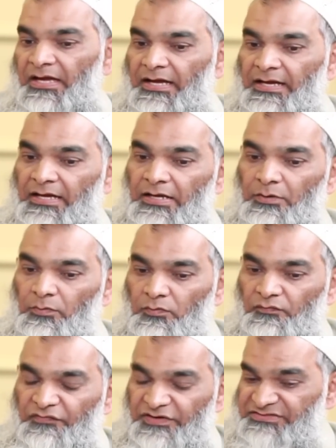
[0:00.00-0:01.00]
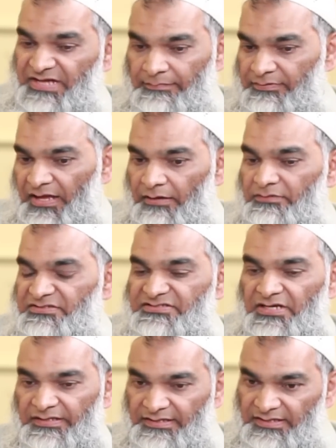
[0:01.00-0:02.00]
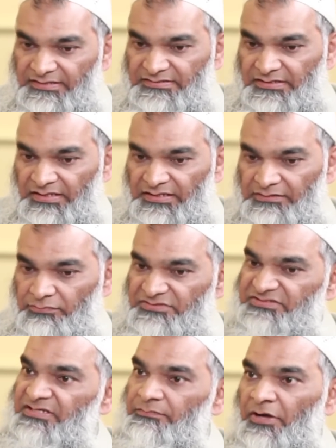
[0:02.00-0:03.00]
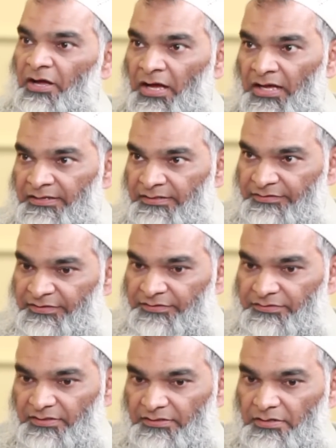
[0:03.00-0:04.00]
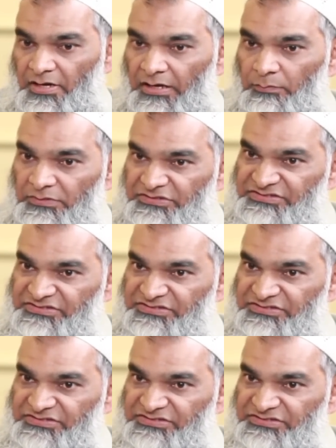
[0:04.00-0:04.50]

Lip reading: For example, I would say that it would seem odd that God would